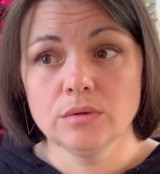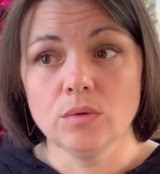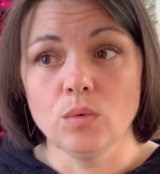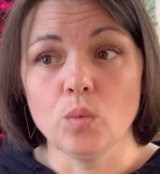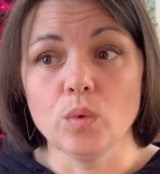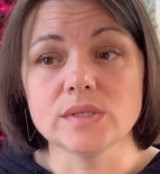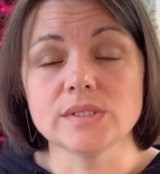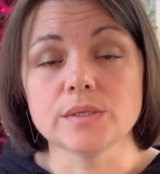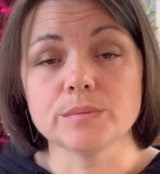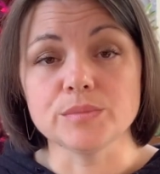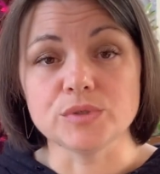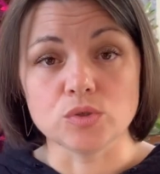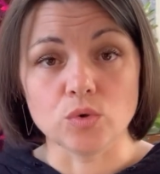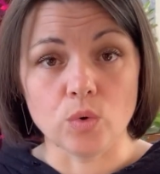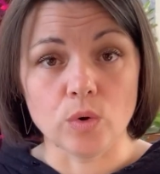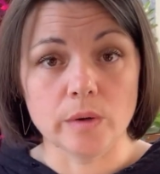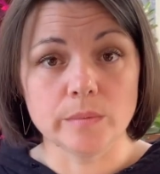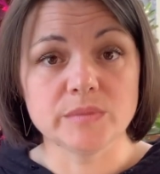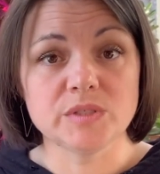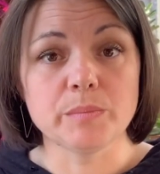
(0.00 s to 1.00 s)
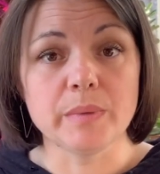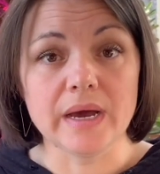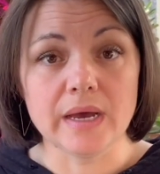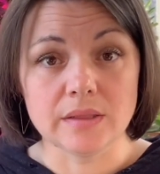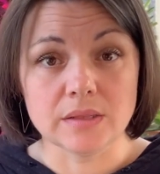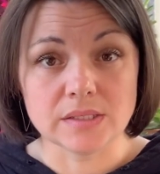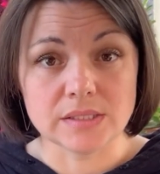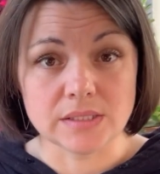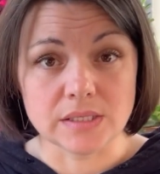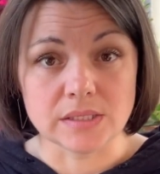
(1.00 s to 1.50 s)
was absorbed by
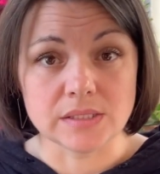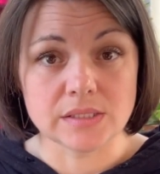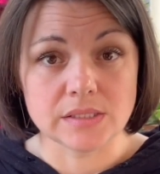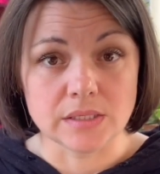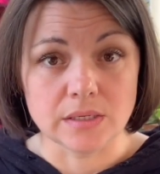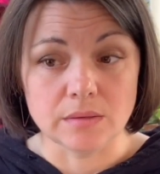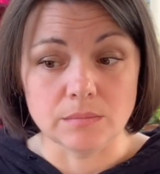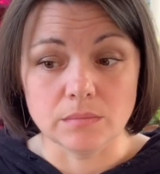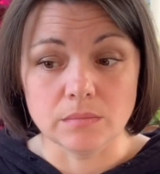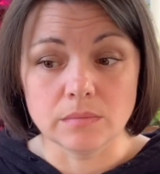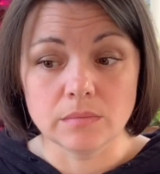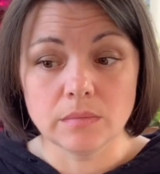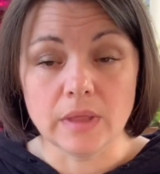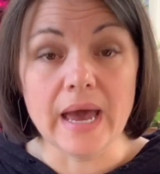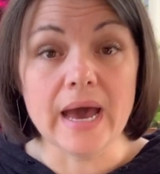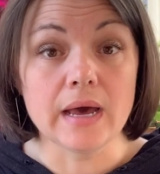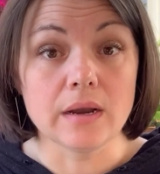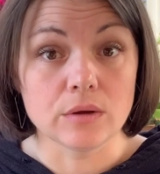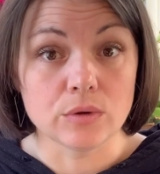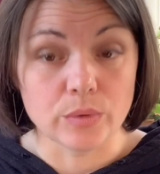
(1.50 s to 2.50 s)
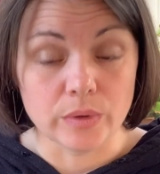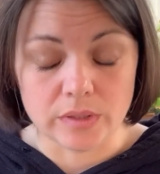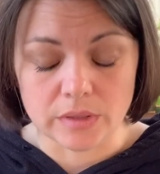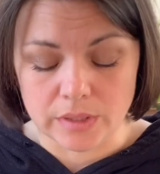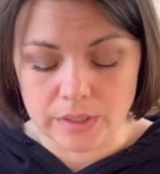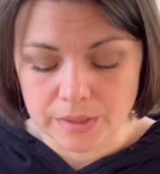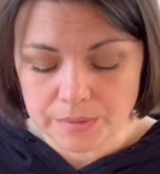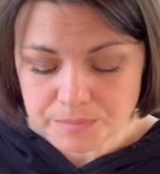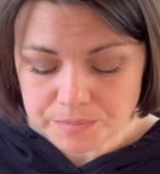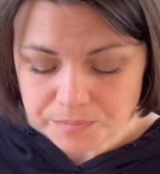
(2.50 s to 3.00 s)
the system
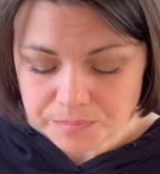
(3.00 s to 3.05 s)
adequately.